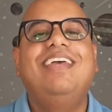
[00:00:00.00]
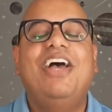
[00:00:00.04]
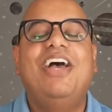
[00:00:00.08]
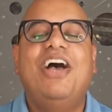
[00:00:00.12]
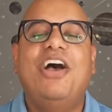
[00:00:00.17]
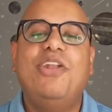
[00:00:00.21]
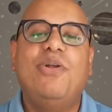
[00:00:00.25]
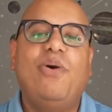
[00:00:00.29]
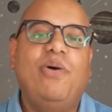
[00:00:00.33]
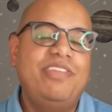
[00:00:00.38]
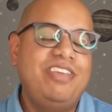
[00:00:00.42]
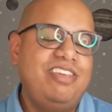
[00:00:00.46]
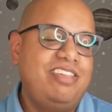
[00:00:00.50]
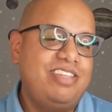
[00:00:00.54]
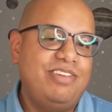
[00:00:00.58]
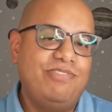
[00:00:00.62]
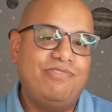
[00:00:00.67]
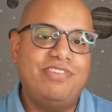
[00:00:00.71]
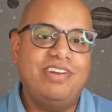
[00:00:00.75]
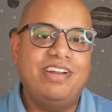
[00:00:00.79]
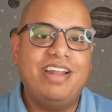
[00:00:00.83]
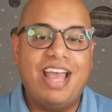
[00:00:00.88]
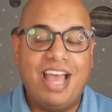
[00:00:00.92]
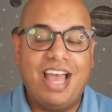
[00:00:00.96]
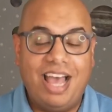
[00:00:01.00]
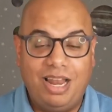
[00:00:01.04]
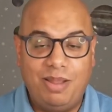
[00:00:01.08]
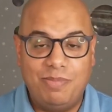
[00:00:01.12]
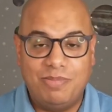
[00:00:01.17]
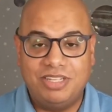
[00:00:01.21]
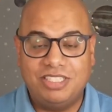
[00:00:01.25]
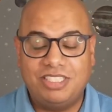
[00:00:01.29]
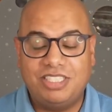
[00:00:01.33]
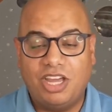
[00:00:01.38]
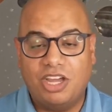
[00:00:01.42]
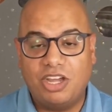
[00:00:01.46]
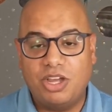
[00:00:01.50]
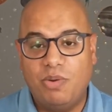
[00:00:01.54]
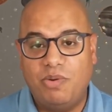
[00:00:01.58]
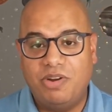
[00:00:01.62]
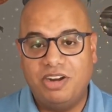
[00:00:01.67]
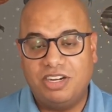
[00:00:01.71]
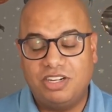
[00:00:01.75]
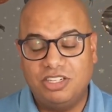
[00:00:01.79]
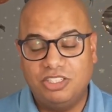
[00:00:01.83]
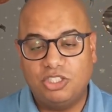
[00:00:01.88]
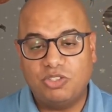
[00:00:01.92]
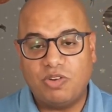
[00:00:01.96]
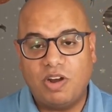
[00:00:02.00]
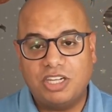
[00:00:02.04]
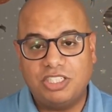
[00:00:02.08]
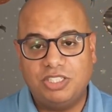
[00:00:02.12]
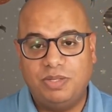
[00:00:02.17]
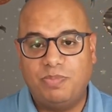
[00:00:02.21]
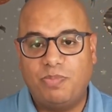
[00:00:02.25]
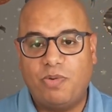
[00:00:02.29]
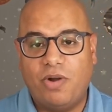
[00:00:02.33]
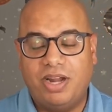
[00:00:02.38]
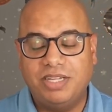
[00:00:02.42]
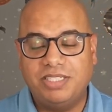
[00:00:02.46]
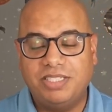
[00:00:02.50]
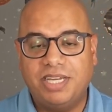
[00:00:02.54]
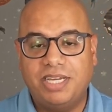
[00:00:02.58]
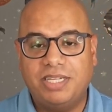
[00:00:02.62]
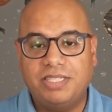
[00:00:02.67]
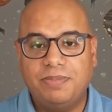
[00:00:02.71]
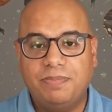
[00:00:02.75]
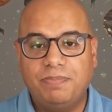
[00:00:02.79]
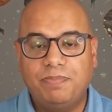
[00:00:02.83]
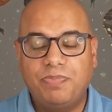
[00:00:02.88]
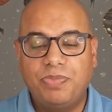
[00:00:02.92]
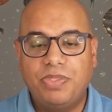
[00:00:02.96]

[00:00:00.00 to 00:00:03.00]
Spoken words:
and all these different elements that go into construction projects?